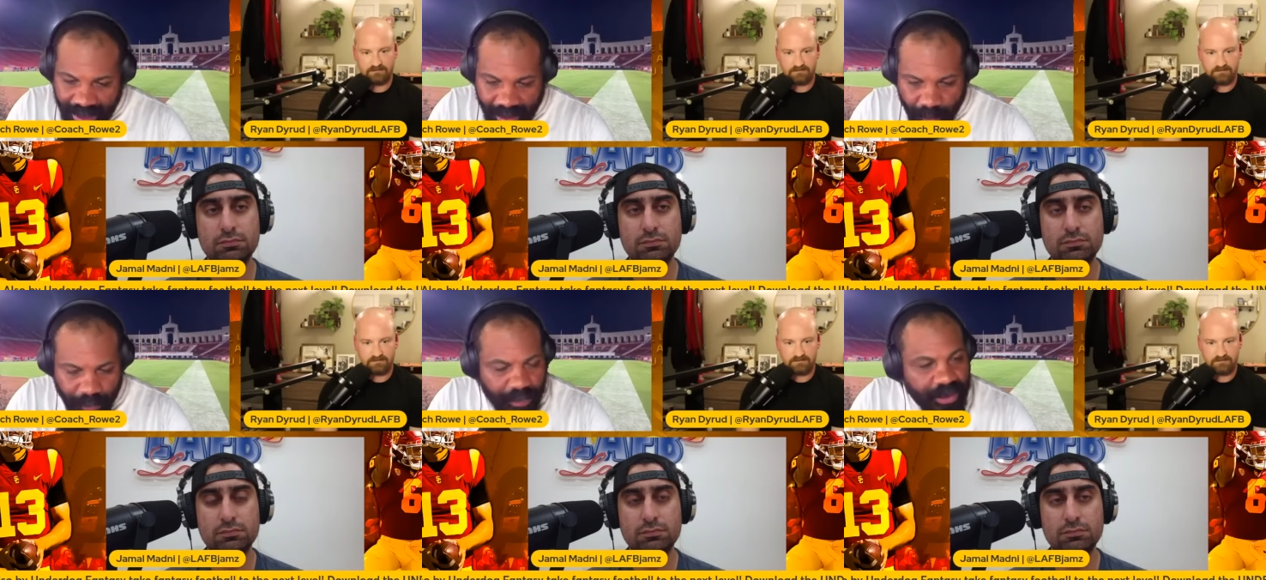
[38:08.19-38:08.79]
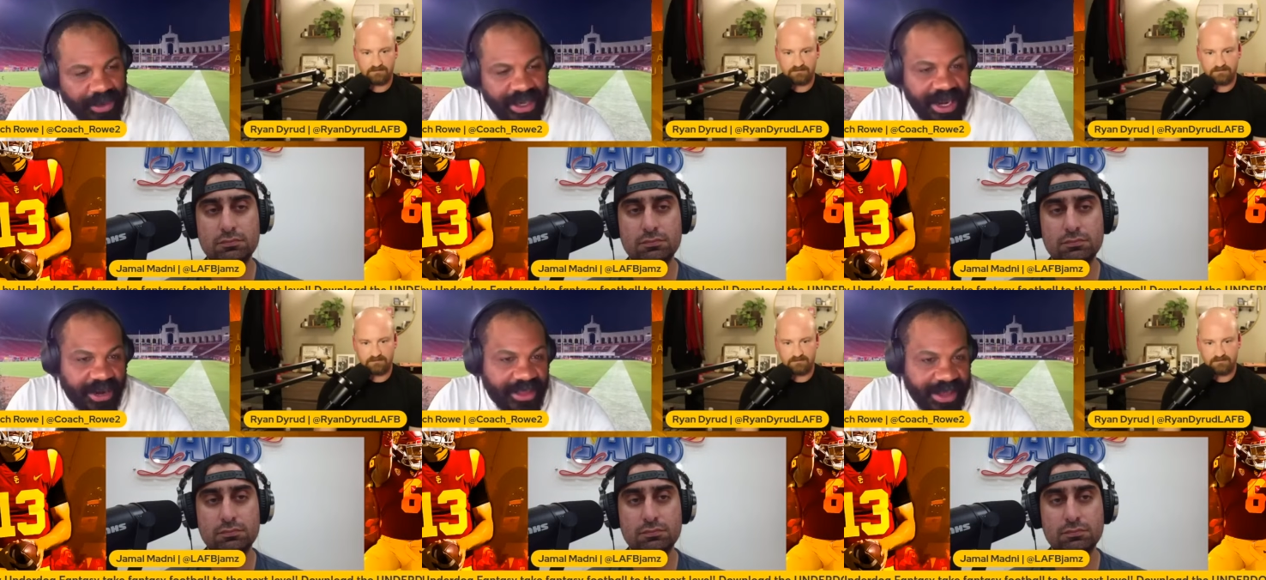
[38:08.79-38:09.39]
Speaker 1: When are we gonna get
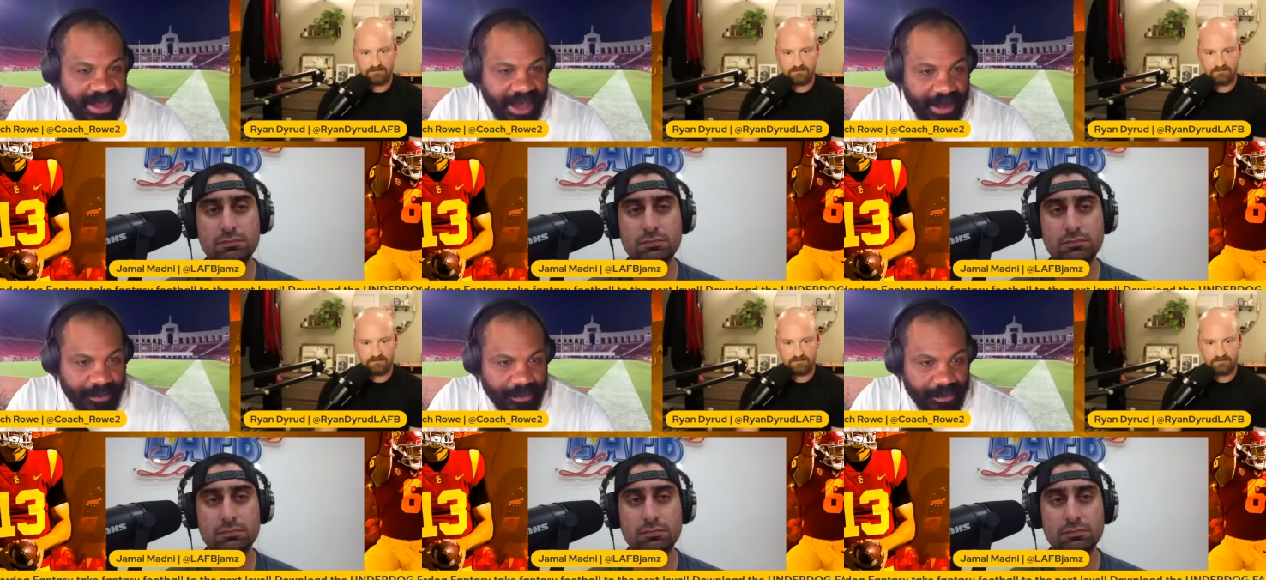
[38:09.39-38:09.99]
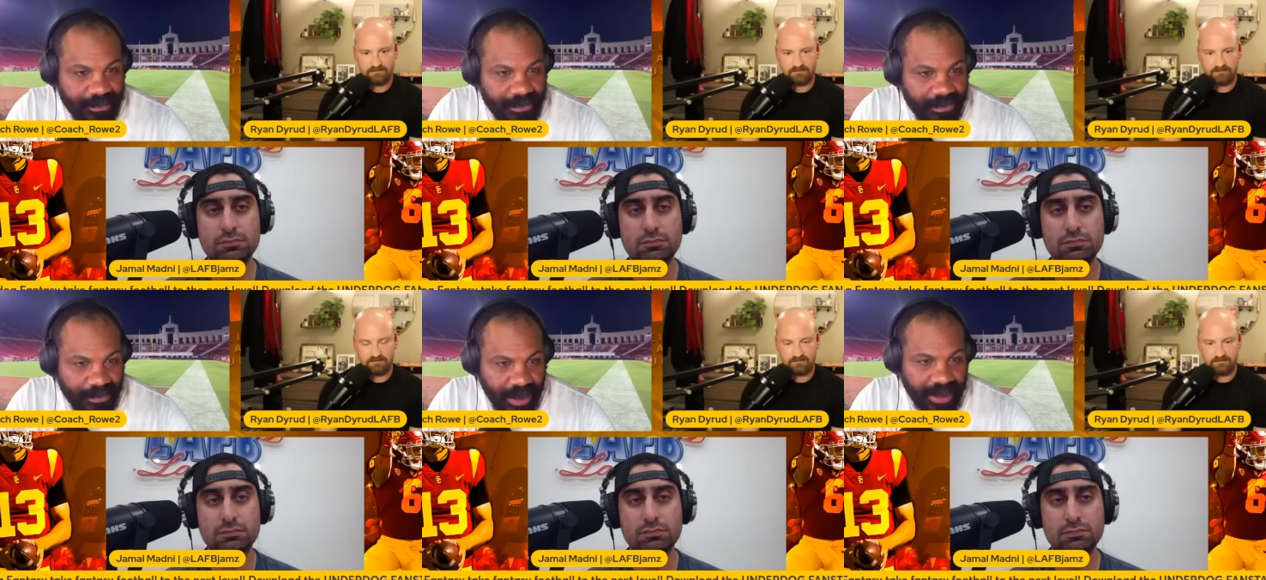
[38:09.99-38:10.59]
out of that game?
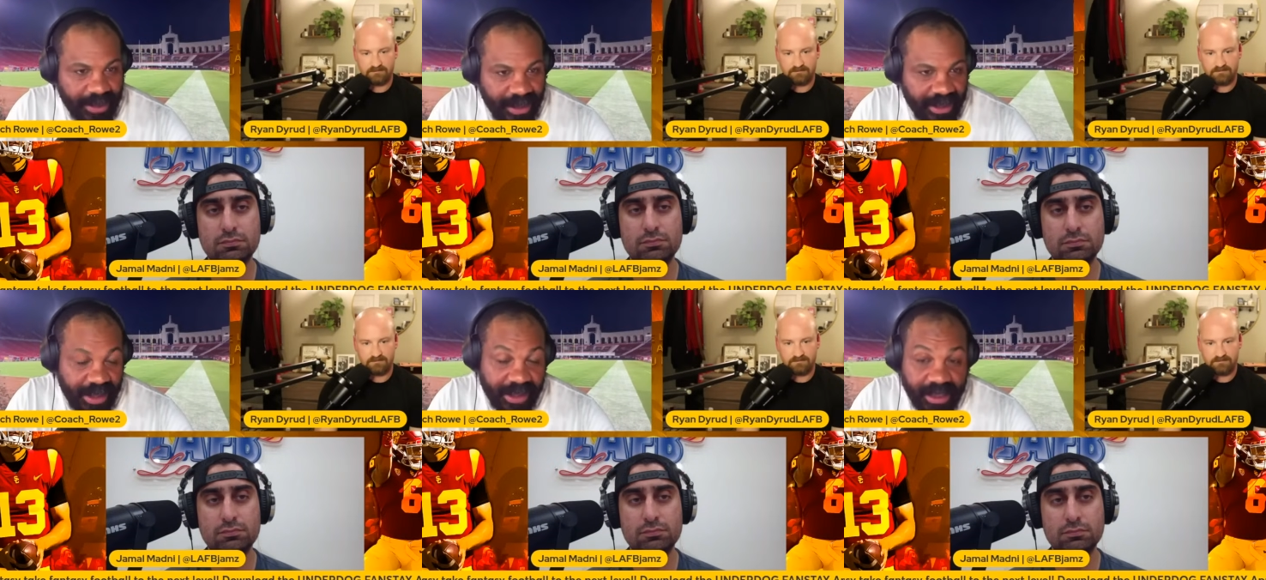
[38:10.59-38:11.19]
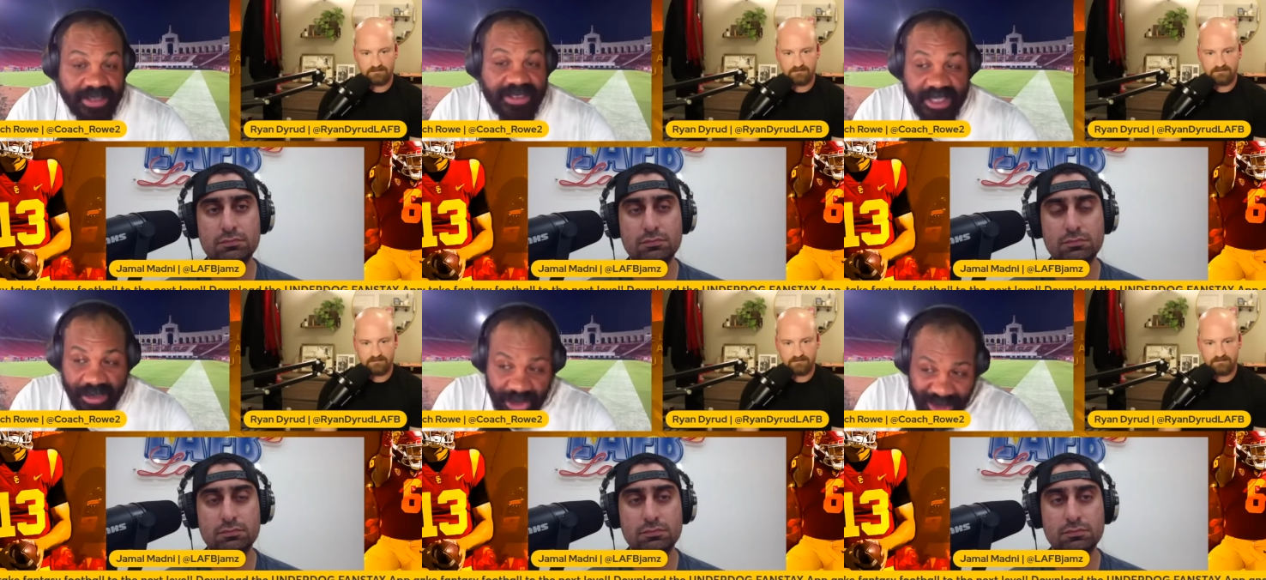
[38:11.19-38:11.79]
Right? And it looks like
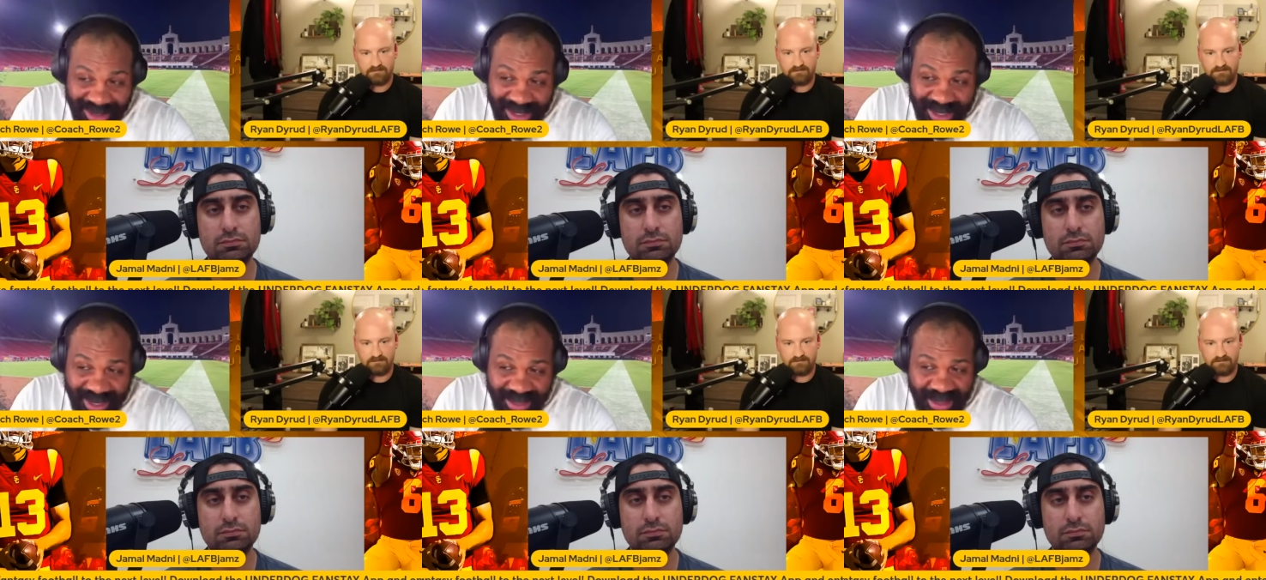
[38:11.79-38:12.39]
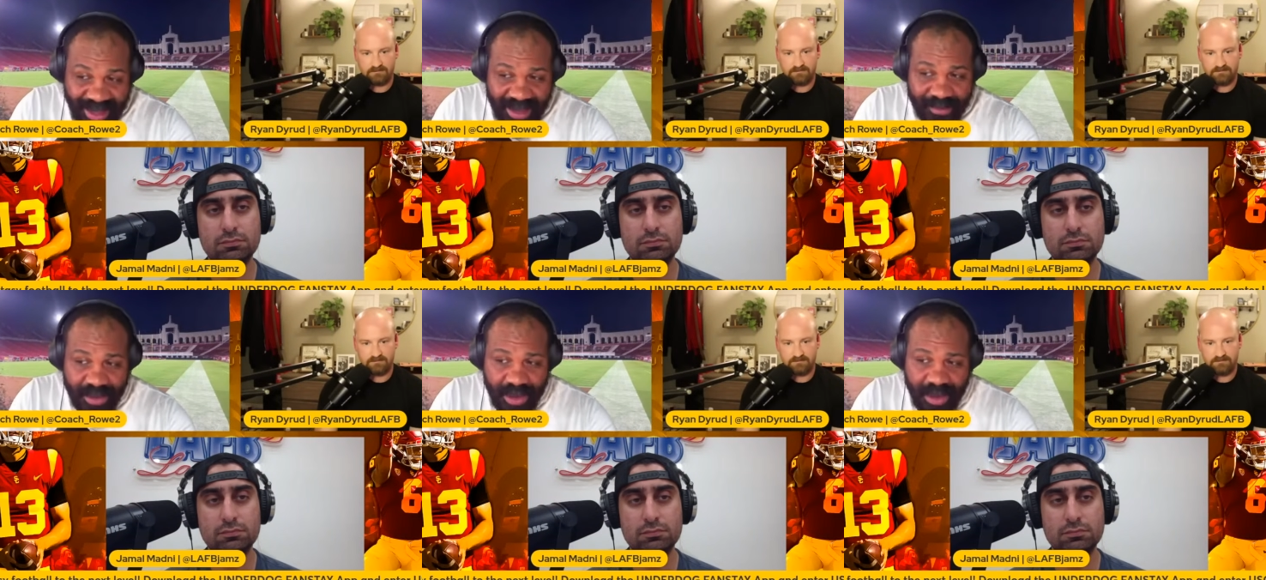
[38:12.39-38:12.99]
they're trying to get out of that game,
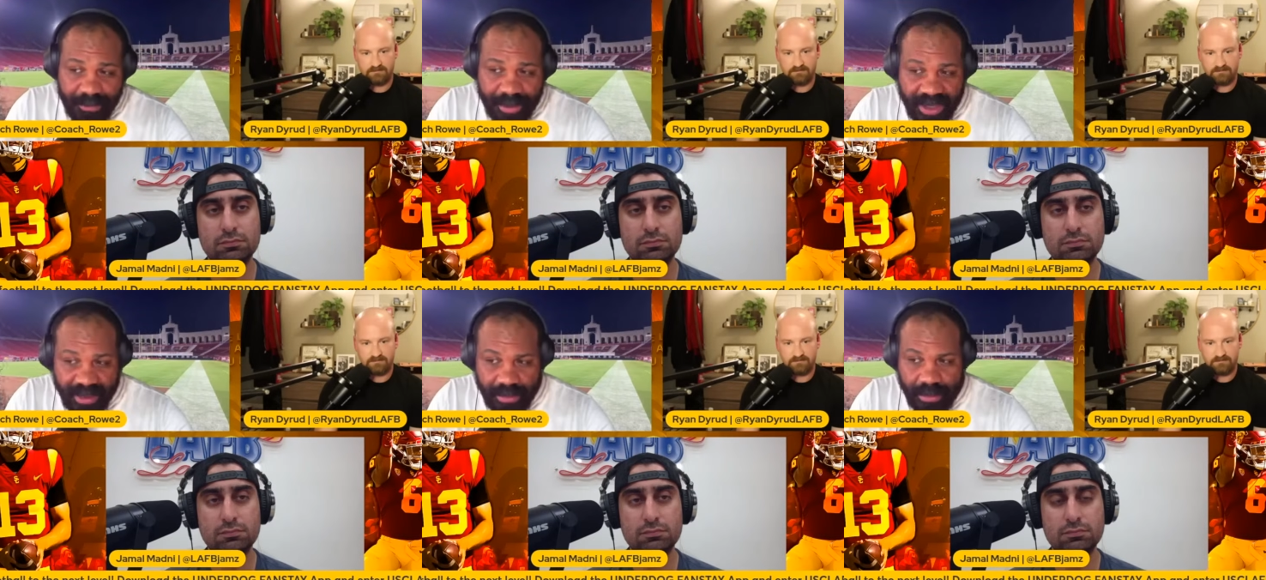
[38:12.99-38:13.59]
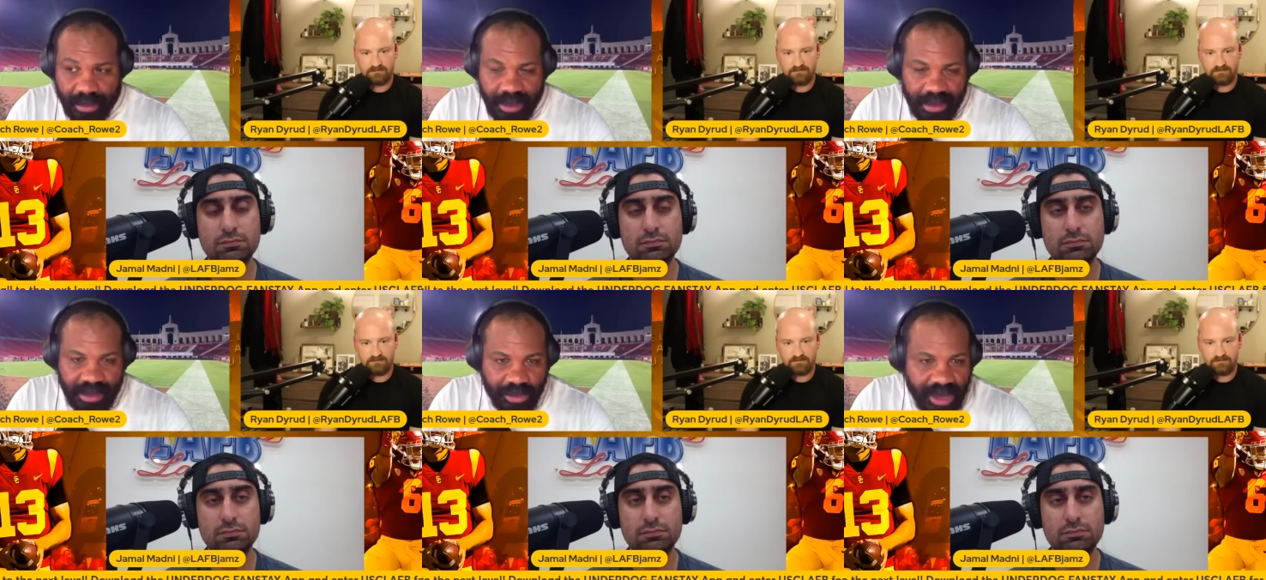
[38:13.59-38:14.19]
but
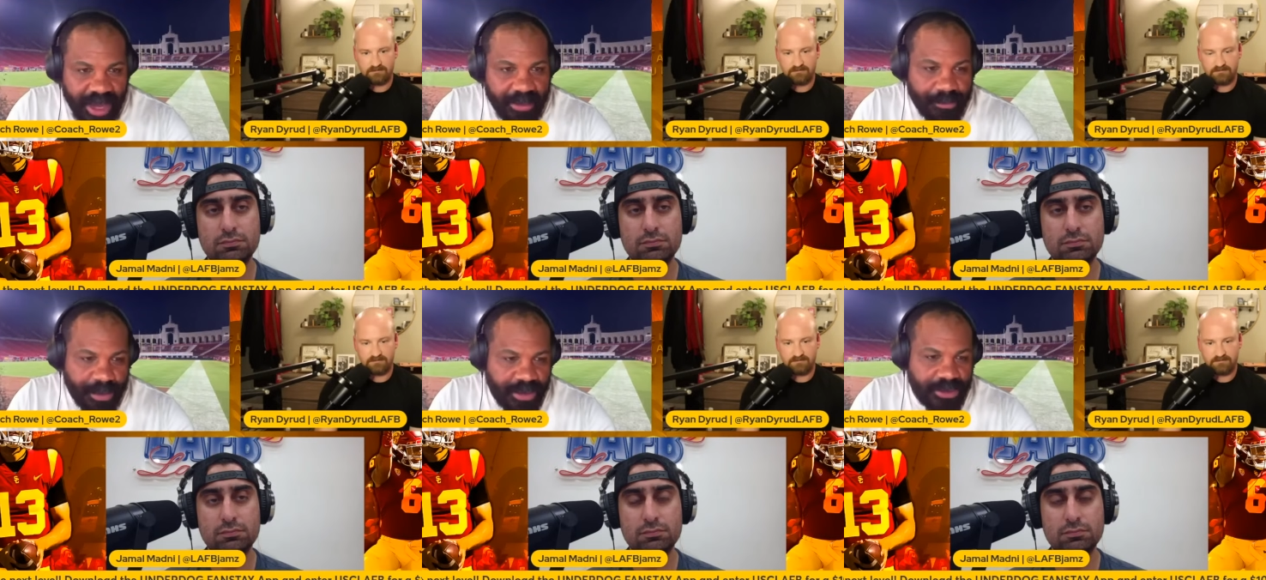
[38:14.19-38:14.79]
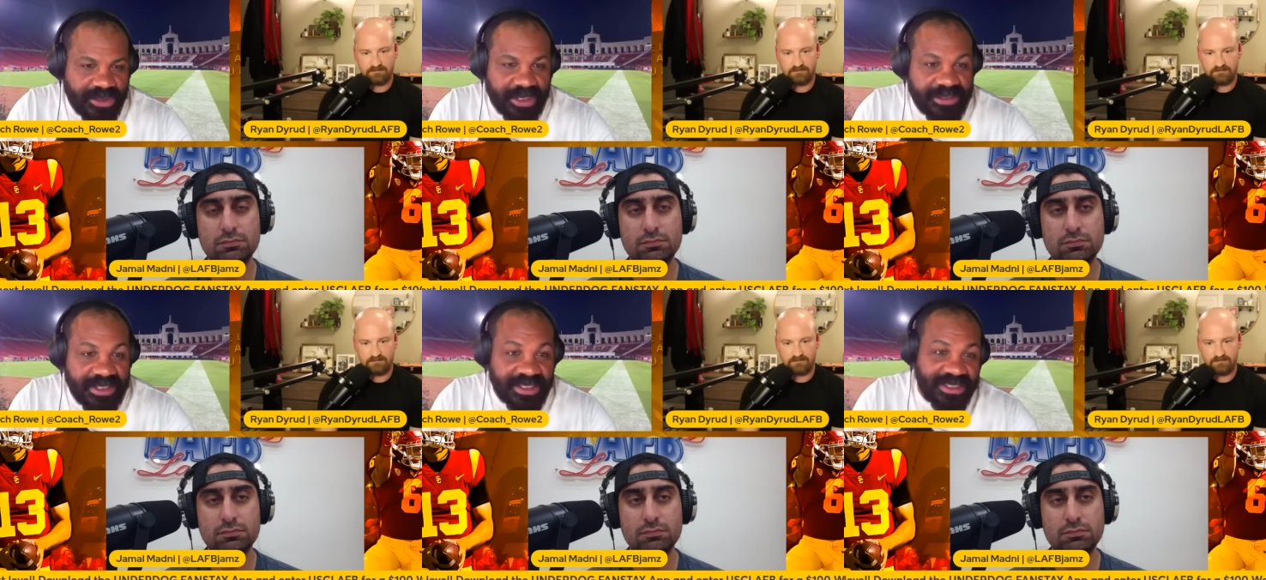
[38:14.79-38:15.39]
they're not putting themselves
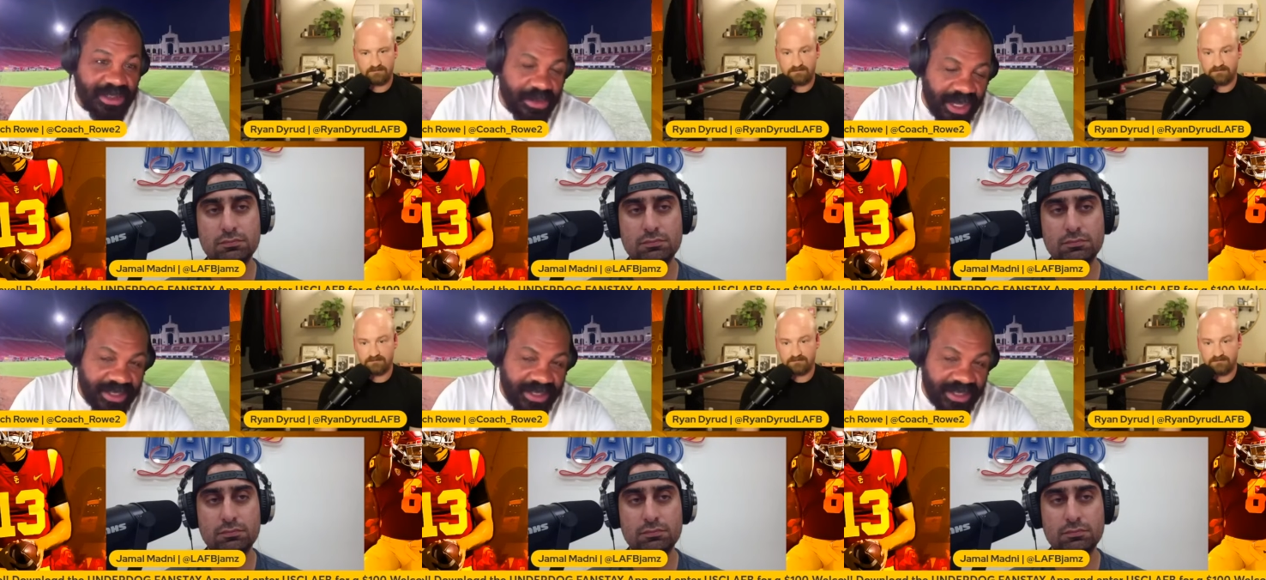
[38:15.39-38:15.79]
in a, a